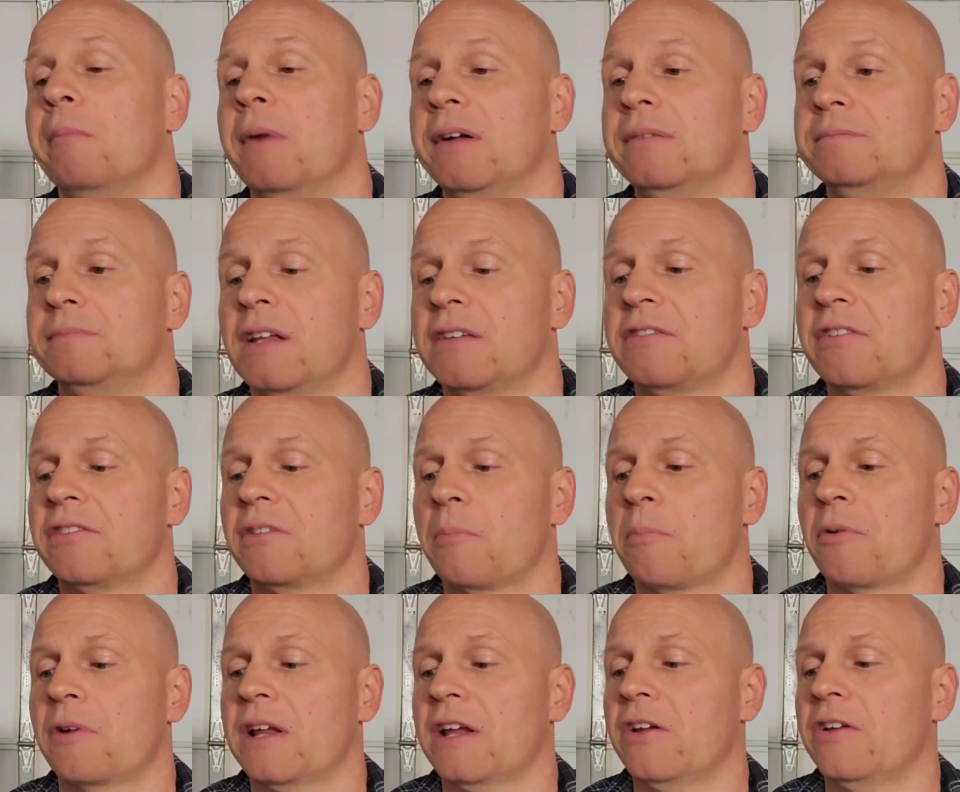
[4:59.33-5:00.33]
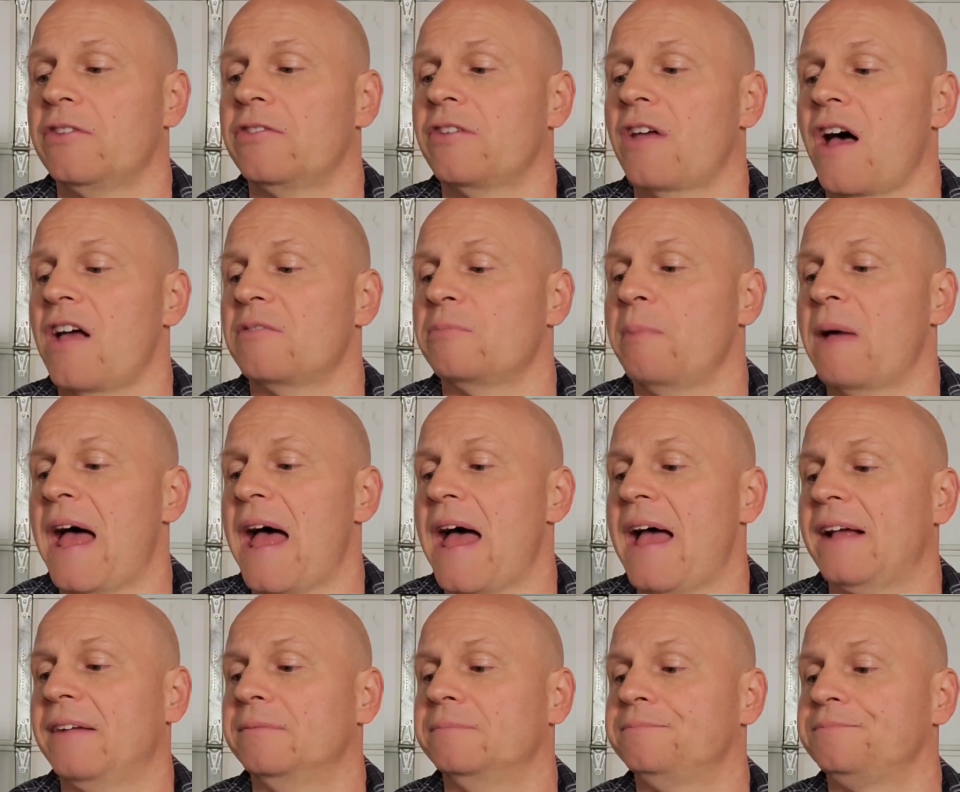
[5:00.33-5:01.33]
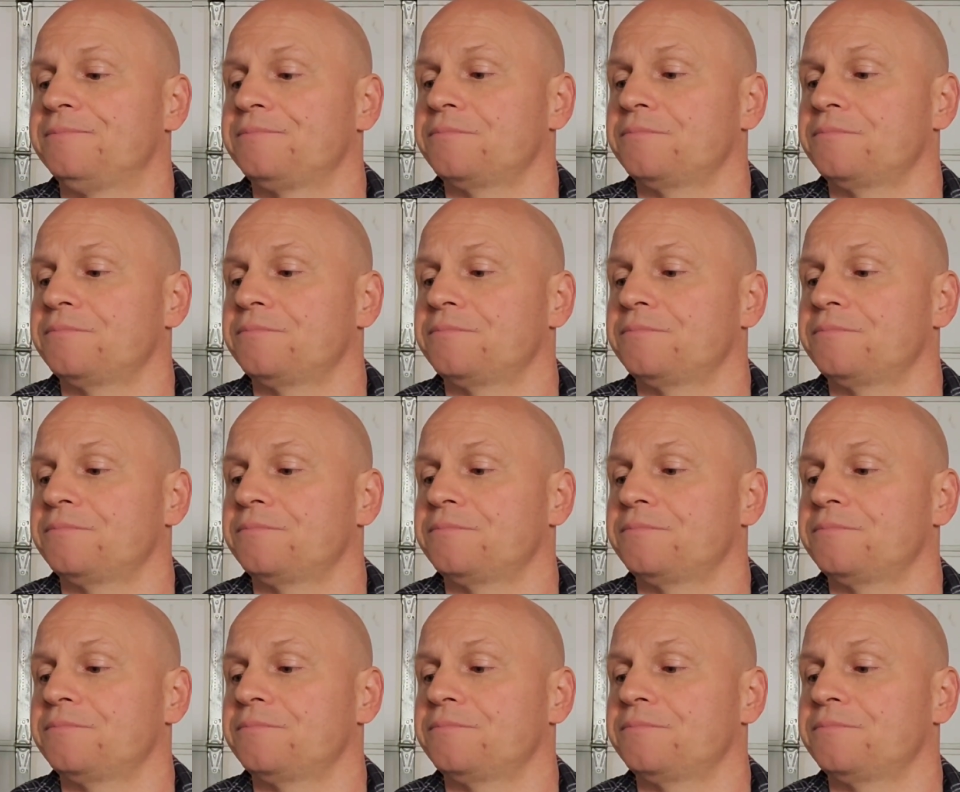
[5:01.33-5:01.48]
But this is a pretty good sized bag.